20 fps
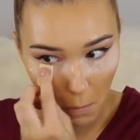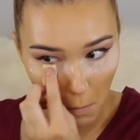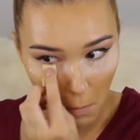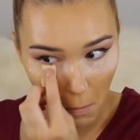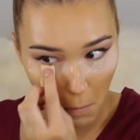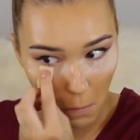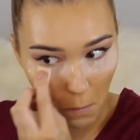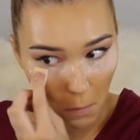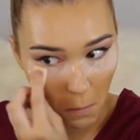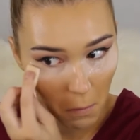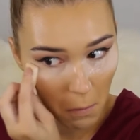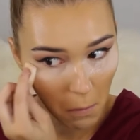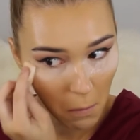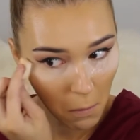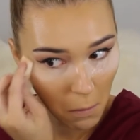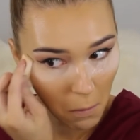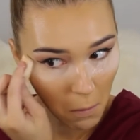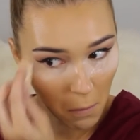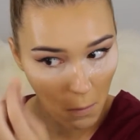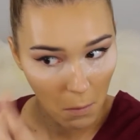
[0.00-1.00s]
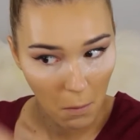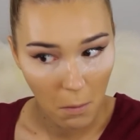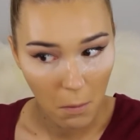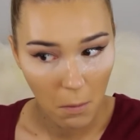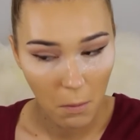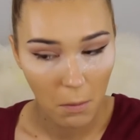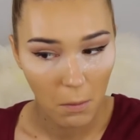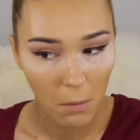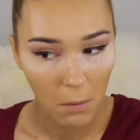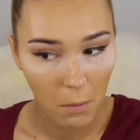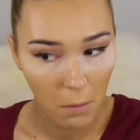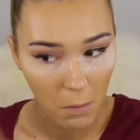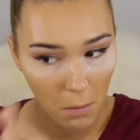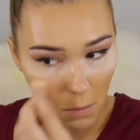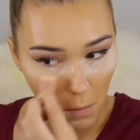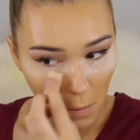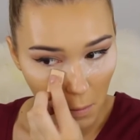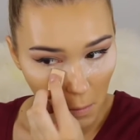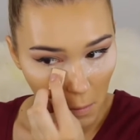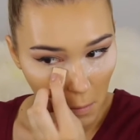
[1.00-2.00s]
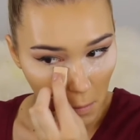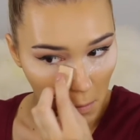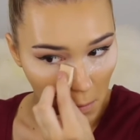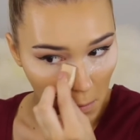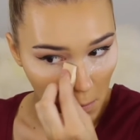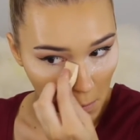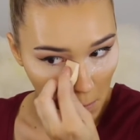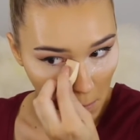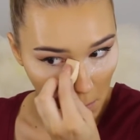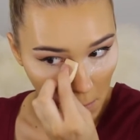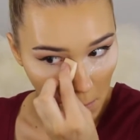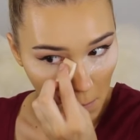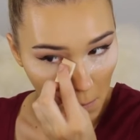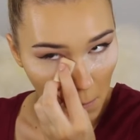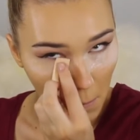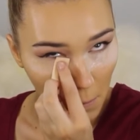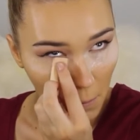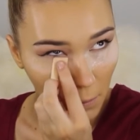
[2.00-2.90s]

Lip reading: No one is speaking in this clip.